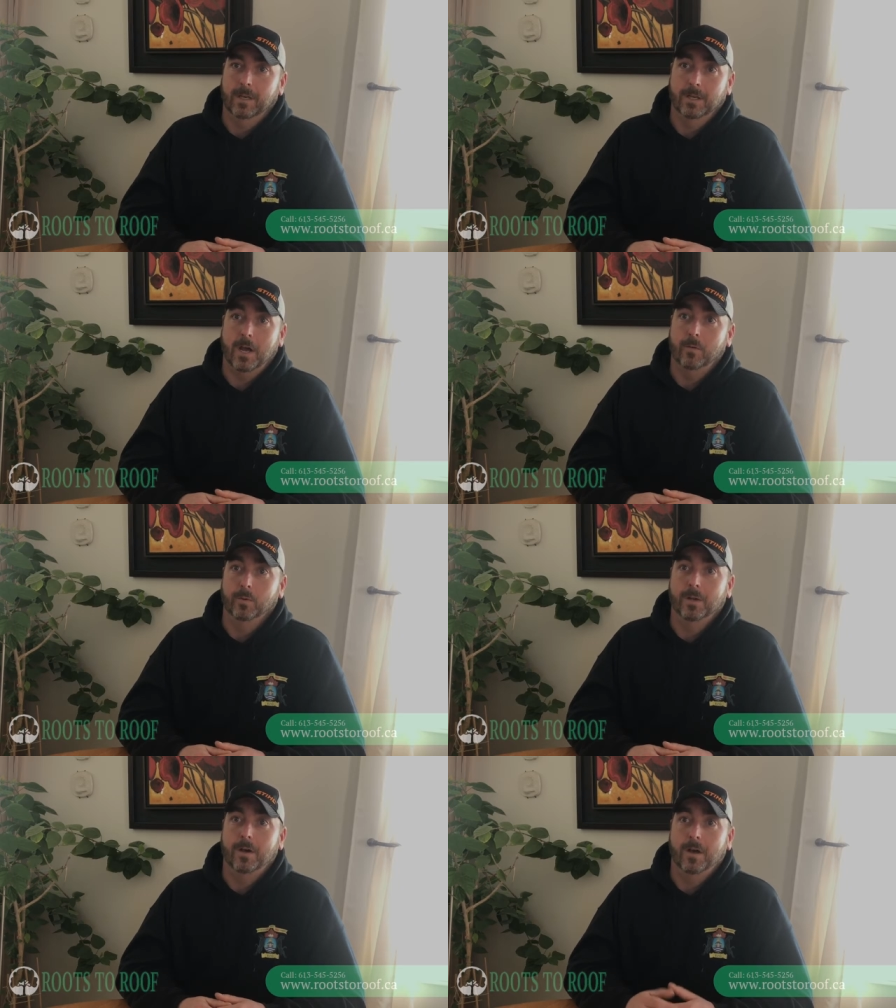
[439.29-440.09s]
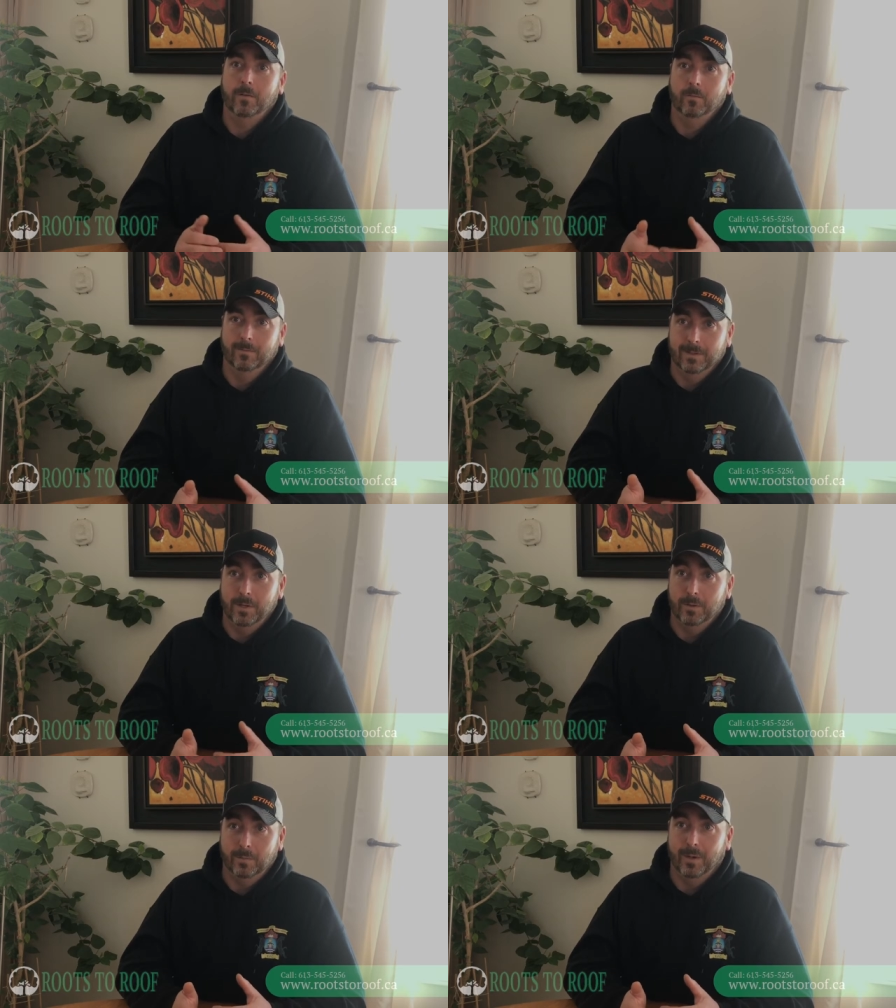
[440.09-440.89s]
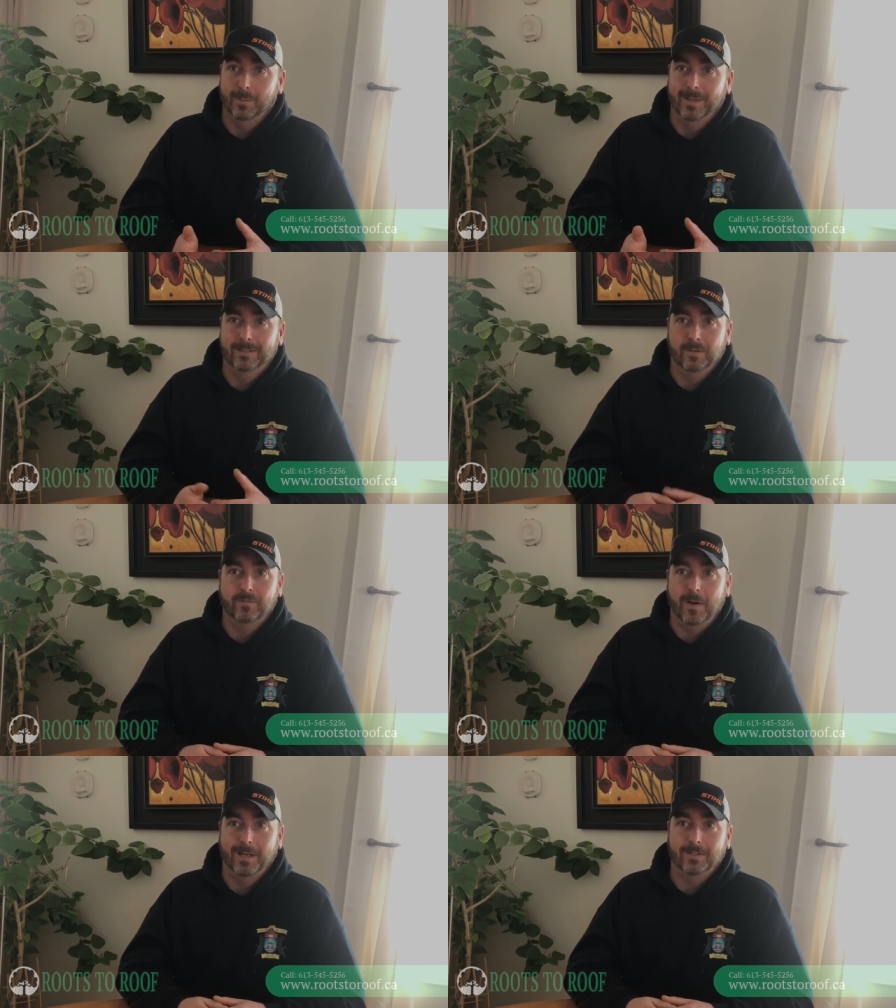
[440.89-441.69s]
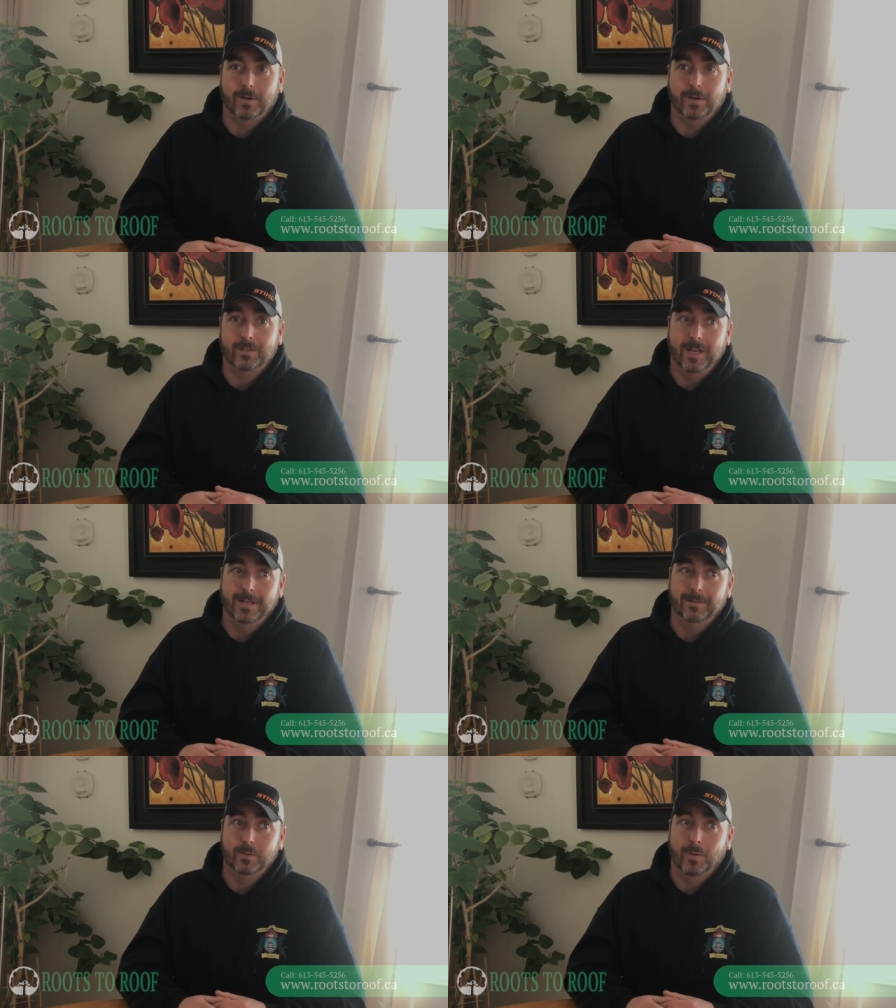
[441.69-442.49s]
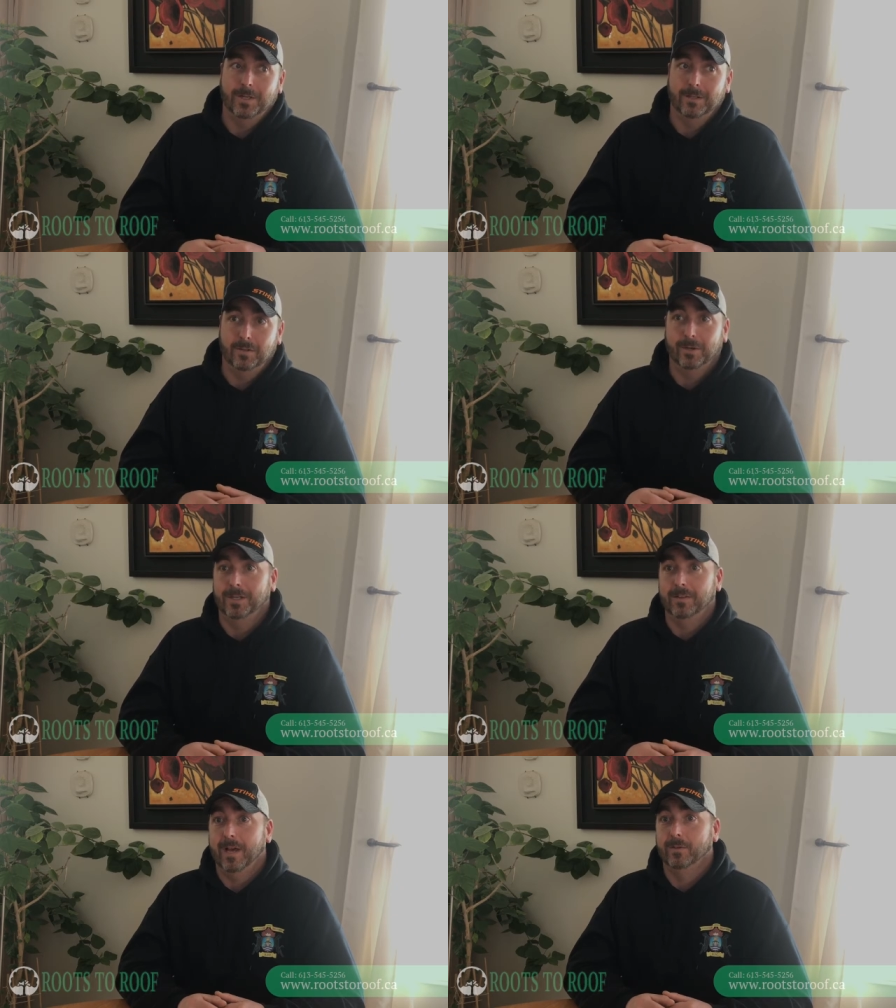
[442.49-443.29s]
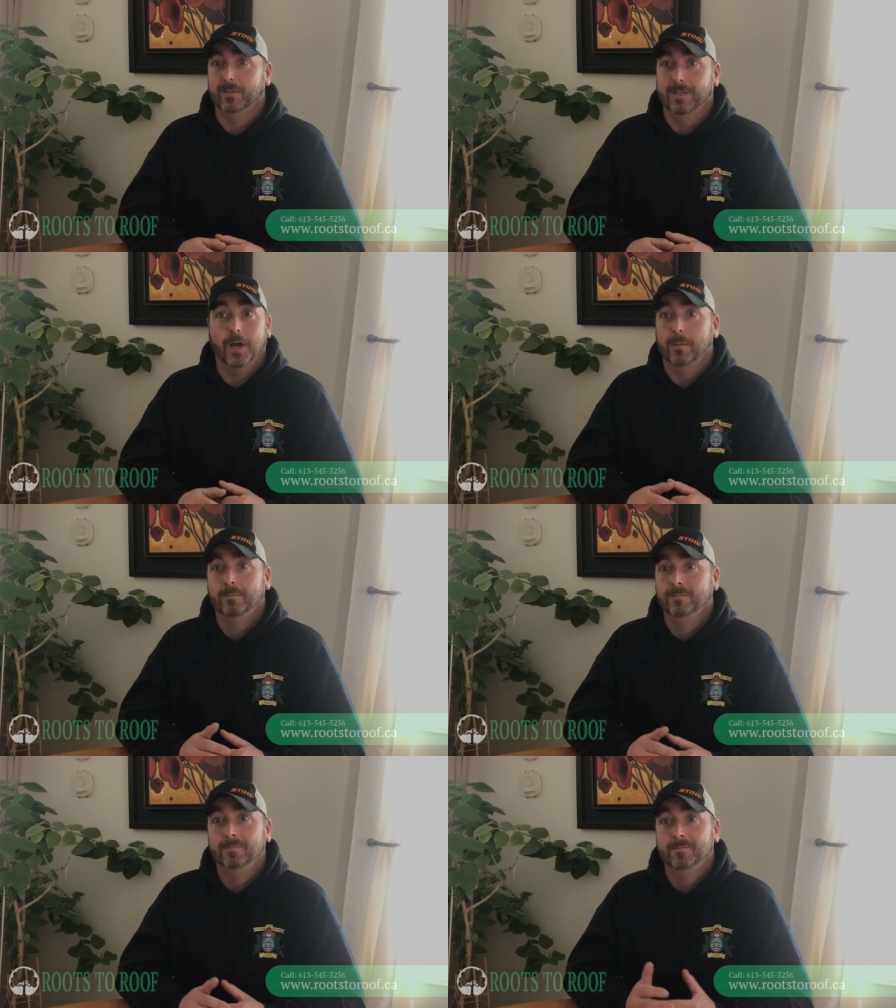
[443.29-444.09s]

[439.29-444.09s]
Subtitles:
and I will not, without the permit, the fines are 10, 20, 30,000 and up.